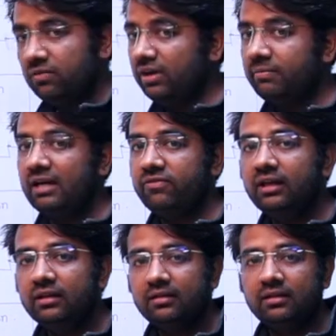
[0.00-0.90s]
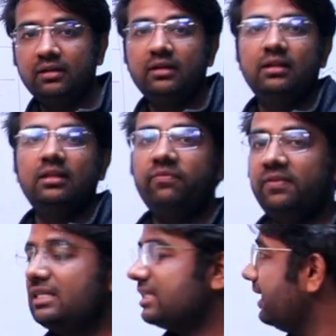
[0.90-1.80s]
one by one. The
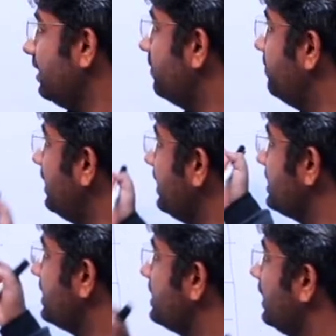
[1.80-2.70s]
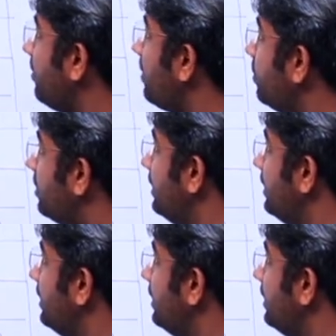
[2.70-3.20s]
firstly we are discussing about